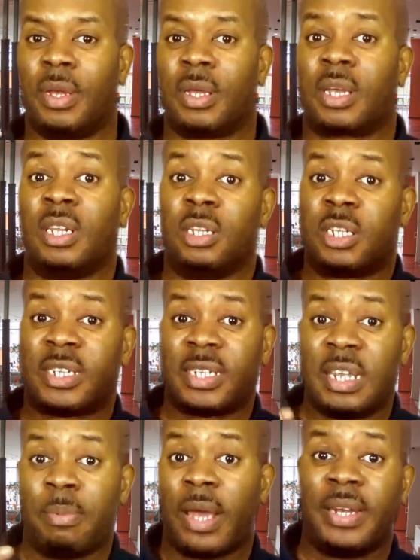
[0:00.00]
can
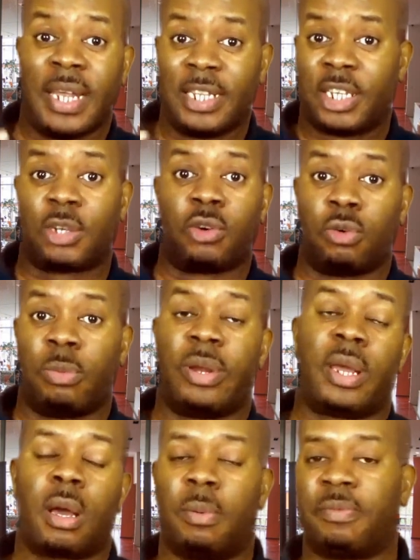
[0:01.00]
seem identical, but they
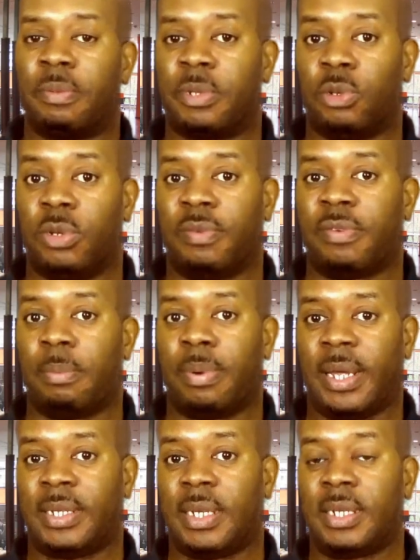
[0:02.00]
come from two different
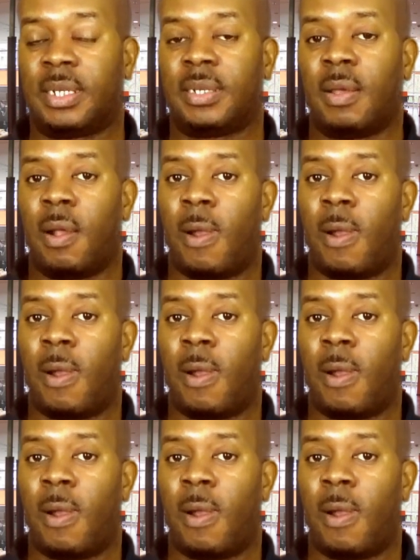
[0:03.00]
places.